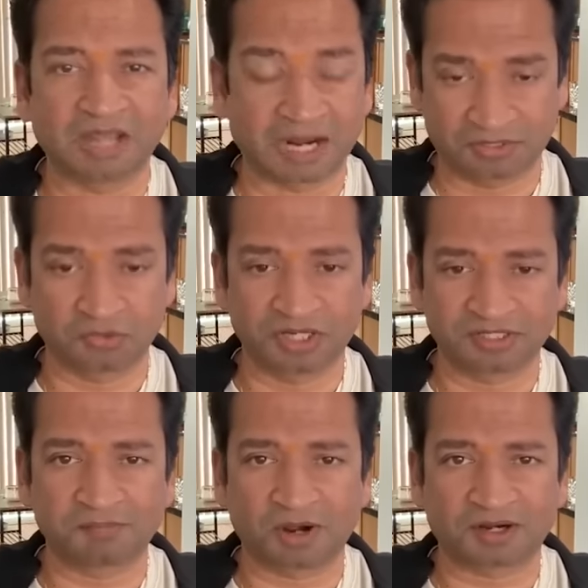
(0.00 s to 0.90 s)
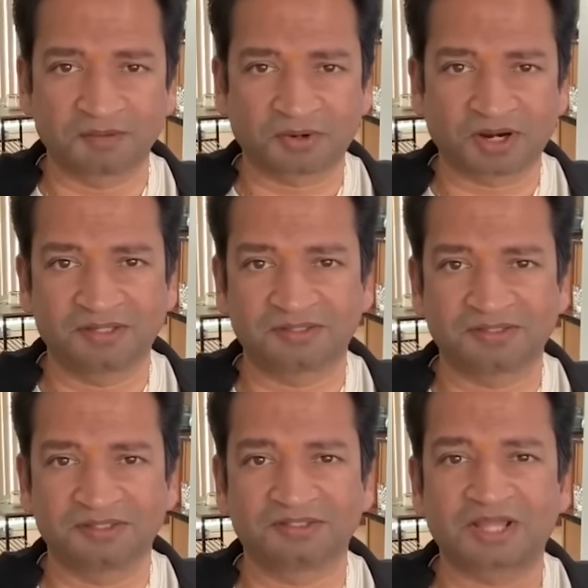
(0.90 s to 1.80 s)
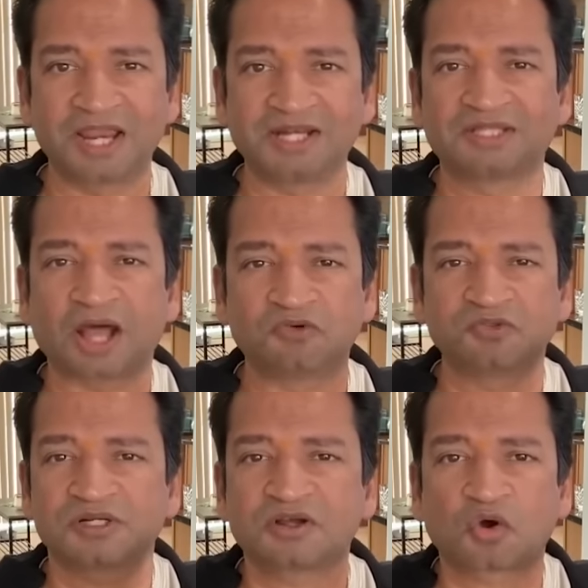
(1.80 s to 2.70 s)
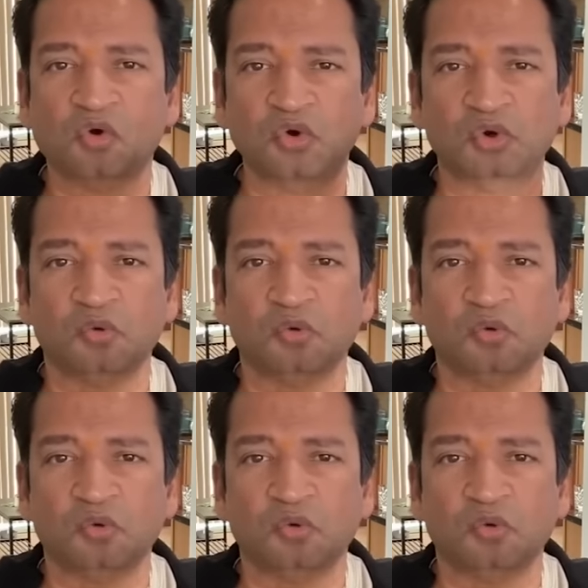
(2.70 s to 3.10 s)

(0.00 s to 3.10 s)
at today's market price, it is 8,000 crore